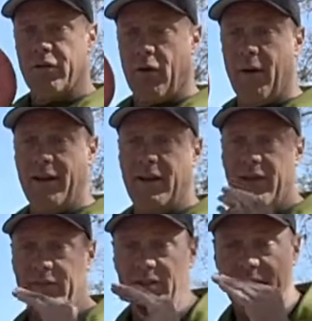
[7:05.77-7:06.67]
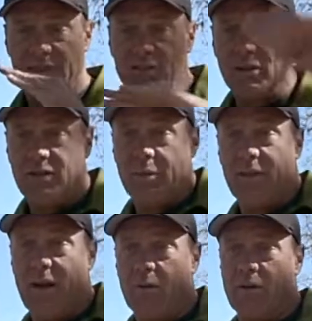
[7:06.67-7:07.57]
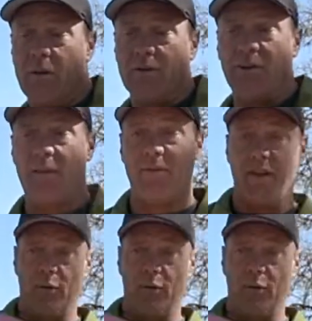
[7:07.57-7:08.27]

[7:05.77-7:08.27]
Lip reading: throwing, if the disc goes up in the air with the nose up, in other